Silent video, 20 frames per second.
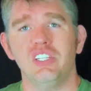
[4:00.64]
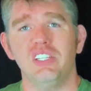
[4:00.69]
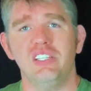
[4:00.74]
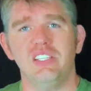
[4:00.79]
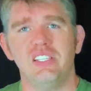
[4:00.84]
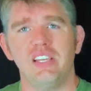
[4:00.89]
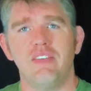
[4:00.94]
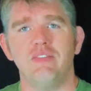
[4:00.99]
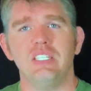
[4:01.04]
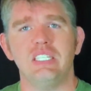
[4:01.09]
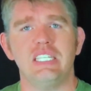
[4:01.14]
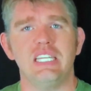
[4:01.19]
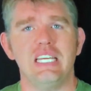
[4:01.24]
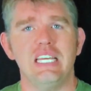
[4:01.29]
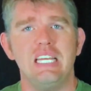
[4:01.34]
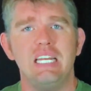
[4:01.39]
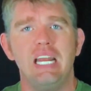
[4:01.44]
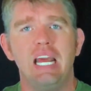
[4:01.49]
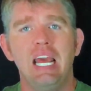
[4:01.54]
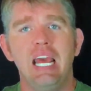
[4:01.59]

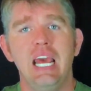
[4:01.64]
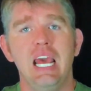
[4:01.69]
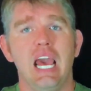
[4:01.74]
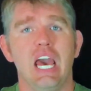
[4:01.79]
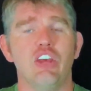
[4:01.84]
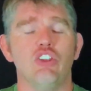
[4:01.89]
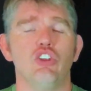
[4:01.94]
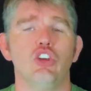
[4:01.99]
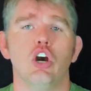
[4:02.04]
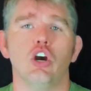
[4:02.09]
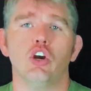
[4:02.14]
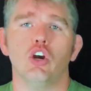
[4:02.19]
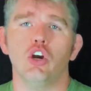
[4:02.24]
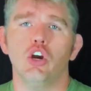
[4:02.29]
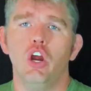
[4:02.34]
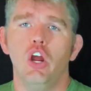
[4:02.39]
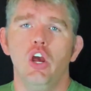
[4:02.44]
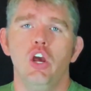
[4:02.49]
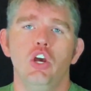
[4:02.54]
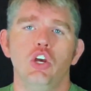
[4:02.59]
17 and younger,
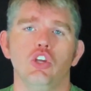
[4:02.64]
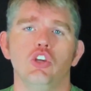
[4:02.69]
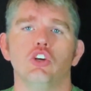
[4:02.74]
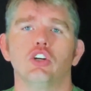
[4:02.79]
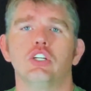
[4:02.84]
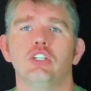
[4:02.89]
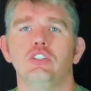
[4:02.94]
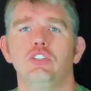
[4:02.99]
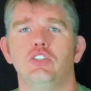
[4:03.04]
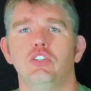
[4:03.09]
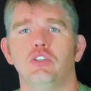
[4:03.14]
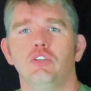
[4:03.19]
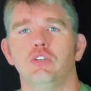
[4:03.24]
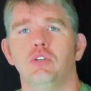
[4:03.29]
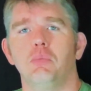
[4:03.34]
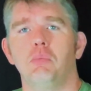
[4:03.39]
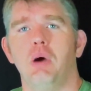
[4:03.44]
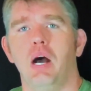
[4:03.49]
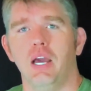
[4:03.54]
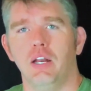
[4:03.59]
you're considered a
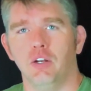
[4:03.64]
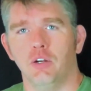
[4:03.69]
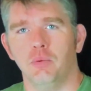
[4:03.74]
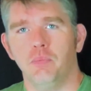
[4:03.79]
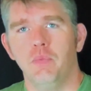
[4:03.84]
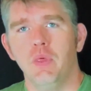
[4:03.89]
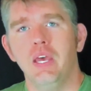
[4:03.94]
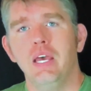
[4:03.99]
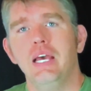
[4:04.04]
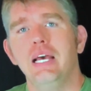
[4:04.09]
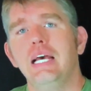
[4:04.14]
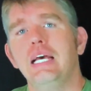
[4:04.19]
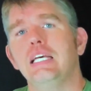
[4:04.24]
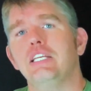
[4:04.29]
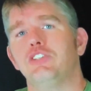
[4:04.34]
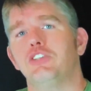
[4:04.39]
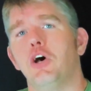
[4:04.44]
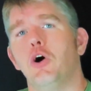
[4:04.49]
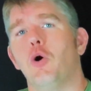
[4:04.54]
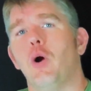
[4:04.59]
minor.
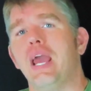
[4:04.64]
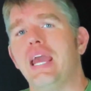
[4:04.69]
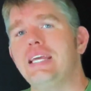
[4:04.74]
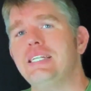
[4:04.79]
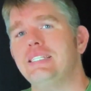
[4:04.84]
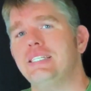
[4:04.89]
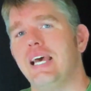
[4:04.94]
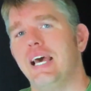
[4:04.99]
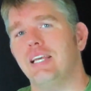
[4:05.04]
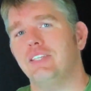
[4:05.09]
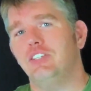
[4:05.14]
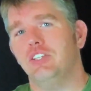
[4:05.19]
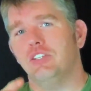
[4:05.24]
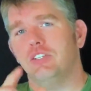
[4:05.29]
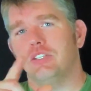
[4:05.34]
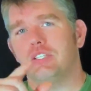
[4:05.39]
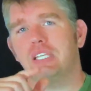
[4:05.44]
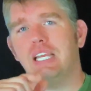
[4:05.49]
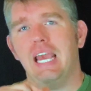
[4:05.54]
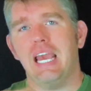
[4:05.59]
So in
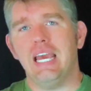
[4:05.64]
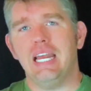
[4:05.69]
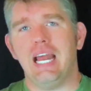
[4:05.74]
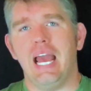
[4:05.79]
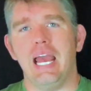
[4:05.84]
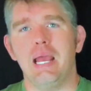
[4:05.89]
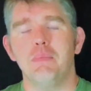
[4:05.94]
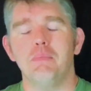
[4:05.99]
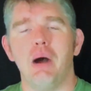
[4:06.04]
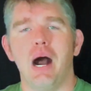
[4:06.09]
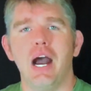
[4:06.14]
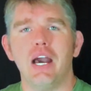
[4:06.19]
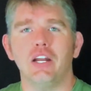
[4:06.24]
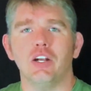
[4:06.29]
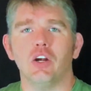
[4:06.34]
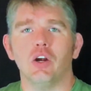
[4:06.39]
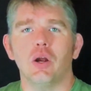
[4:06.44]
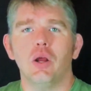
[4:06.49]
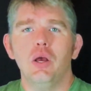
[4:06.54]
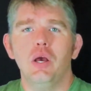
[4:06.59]
Texas, can a
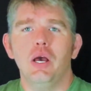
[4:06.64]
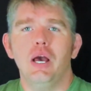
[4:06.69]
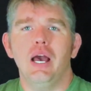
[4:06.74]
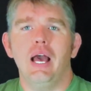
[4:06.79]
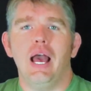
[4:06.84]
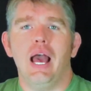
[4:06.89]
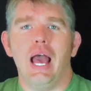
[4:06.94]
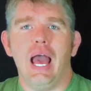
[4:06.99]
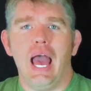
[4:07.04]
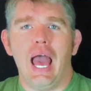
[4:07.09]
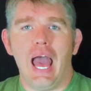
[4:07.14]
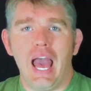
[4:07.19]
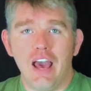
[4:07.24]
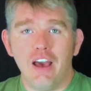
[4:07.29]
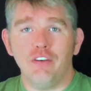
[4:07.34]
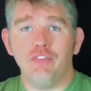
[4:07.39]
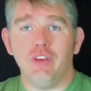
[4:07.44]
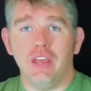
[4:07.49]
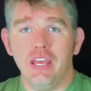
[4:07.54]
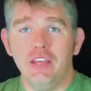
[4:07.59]
minor
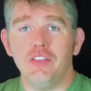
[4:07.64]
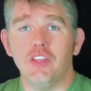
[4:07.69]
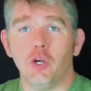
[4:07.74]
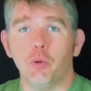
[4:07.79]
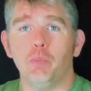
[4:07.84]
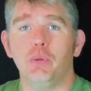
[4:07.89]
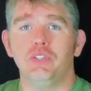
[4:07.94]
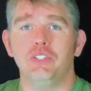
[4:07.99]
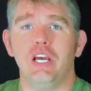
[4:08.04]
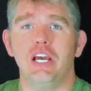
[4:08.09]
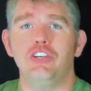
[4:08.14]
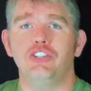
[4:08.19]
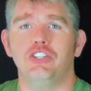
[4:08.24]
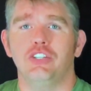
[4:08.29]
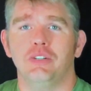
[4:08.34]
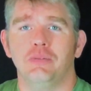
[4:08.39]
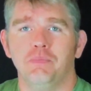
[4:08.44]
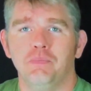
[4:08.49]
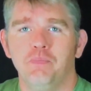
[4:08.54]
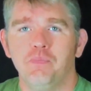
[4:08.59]
have in their
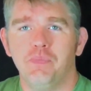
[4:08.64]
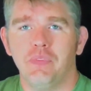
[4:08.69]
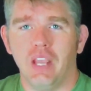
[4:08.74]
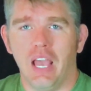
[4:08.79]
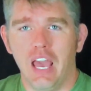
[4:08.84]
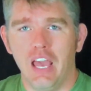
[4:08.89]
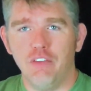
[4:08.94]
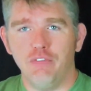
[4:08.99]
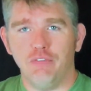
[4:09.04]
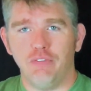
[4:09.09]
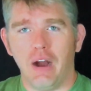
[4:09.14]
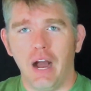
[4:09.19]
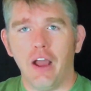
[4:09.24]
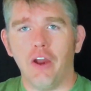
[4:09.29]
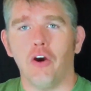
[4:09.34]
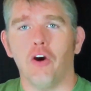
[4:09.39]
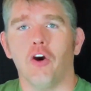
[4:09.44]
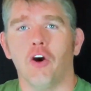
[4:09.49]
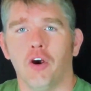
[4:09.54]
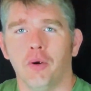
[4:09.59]
possession a
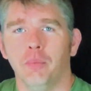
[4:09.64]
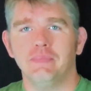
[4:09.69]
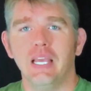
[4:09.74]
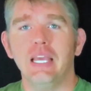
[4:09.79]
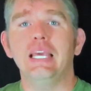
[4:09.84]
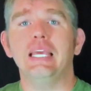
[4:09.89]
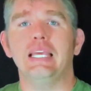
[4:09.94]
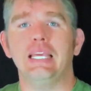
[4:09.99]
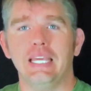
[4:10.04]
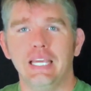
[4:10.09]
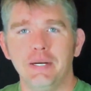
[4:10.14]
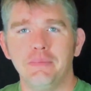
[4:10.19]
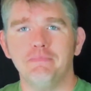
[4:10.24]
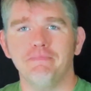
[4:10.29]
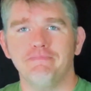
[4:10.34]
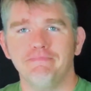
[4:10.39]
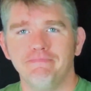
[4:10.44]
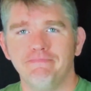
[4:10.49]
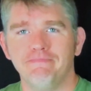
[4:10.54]
firearm? Yep,